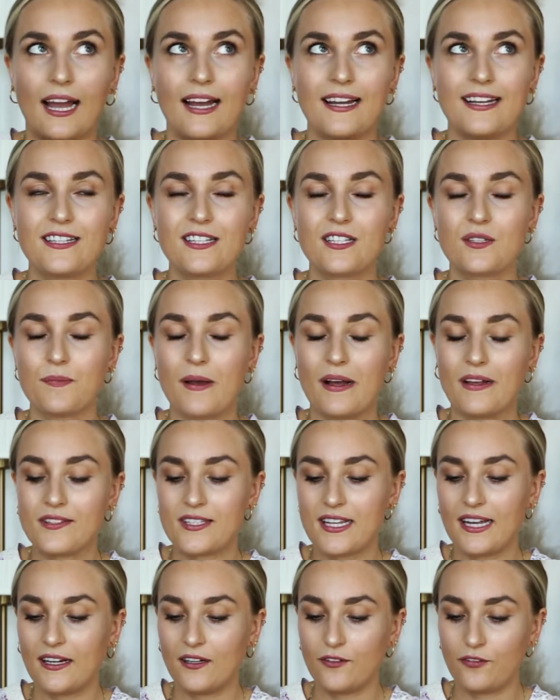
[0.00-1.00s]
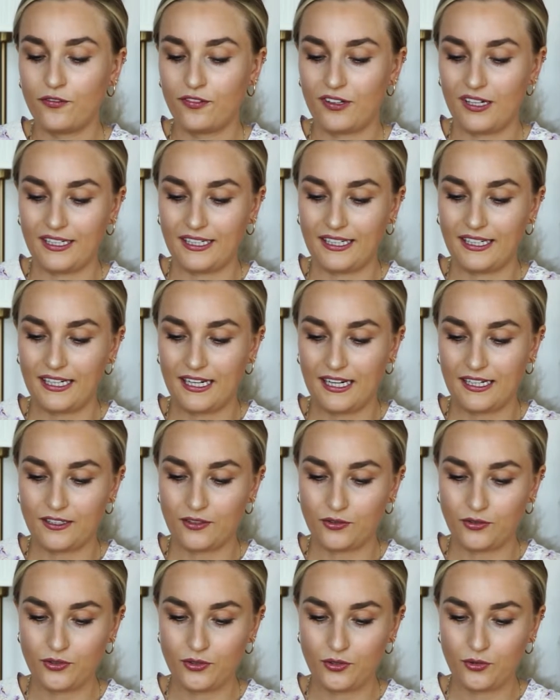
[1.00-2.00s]
It smells kind of funny. I
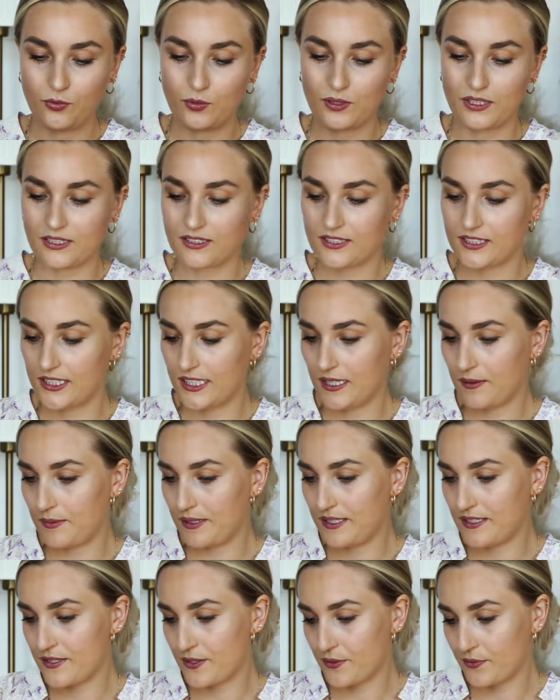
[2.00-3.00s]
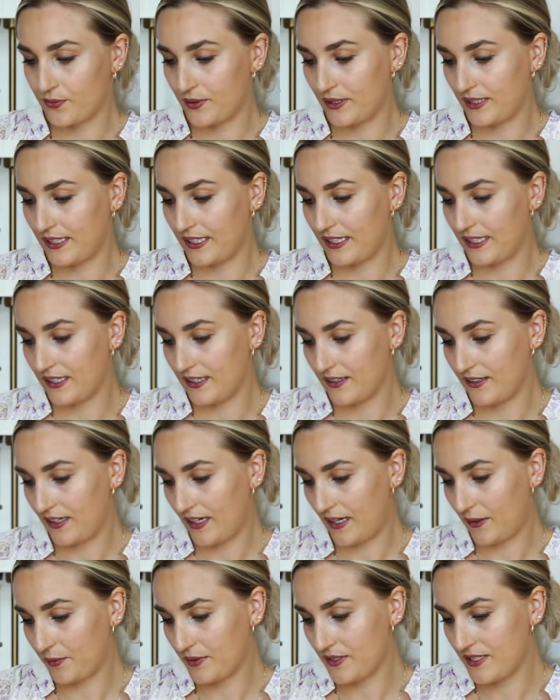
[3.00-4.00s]
don't know what, I
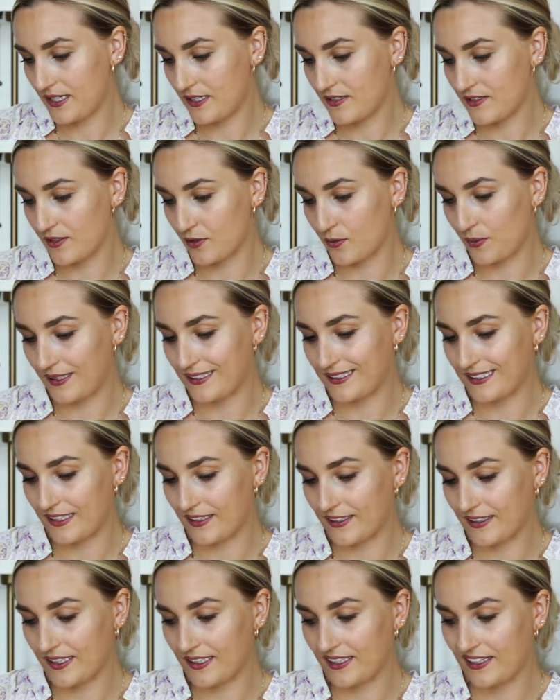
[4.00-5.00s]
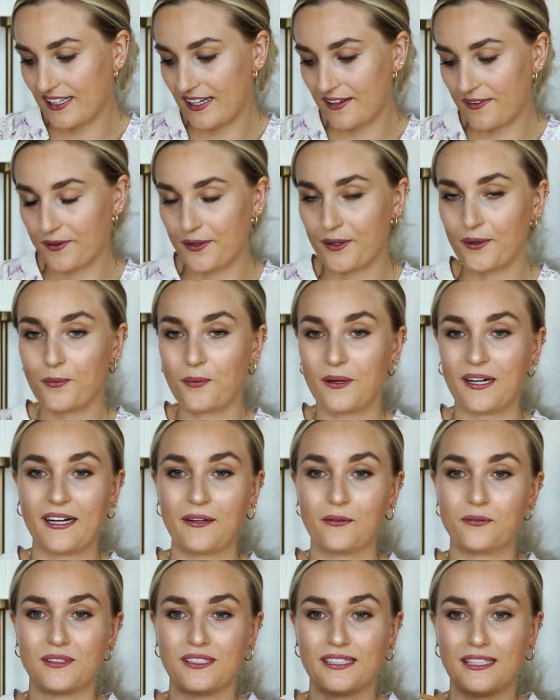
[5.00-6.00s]
would say it's a quite delicate leather. What
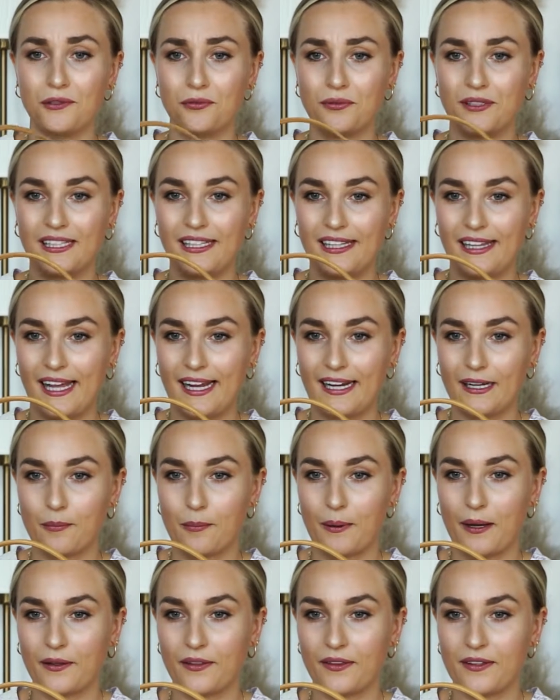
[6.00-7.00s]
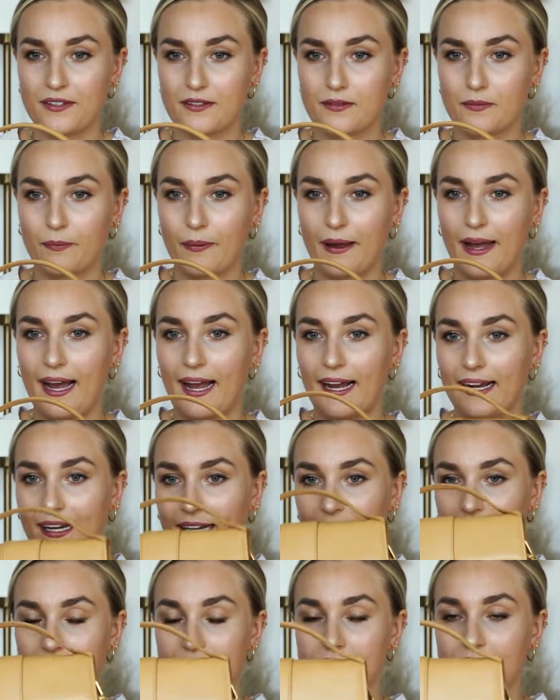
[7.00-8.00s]
I really like about this bag
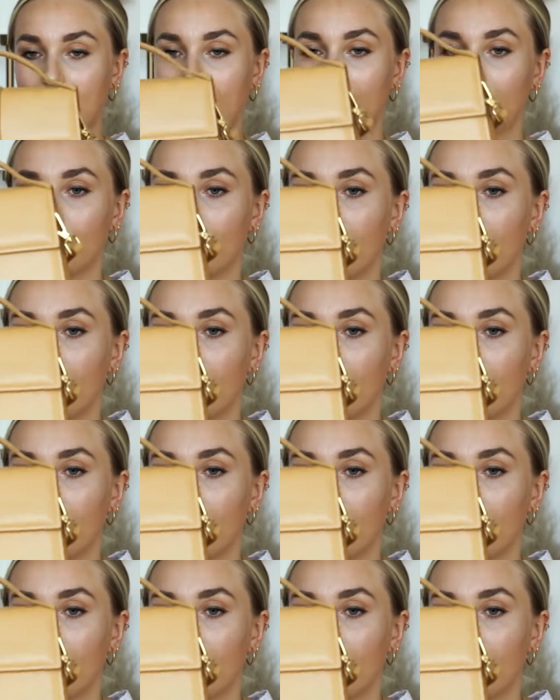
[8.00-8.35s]
is kind of